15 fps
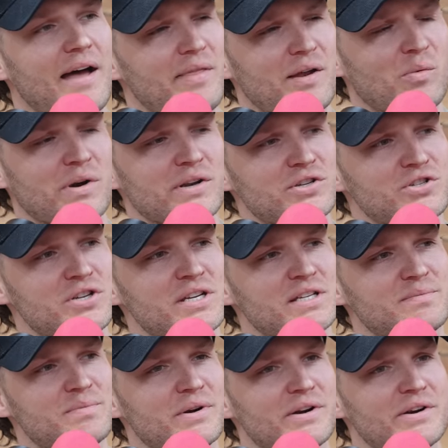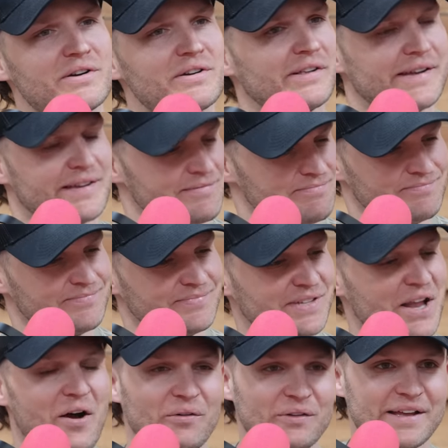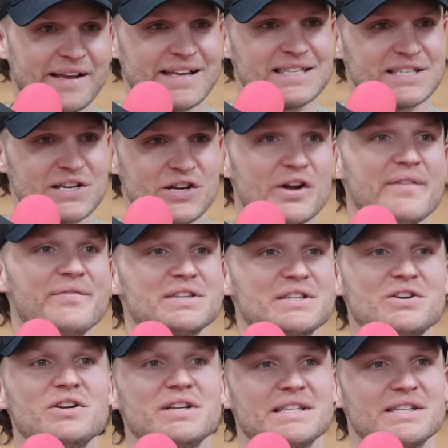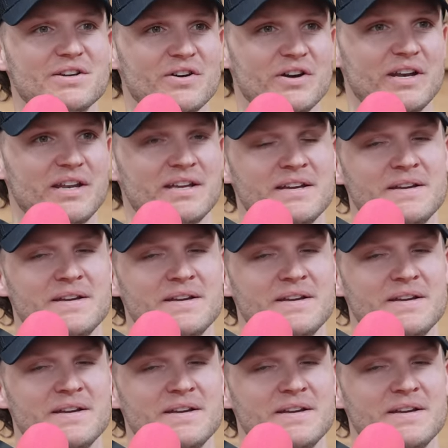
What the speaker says: I don't want his cheeseburger. Yeah. Good. If it's good, it's good.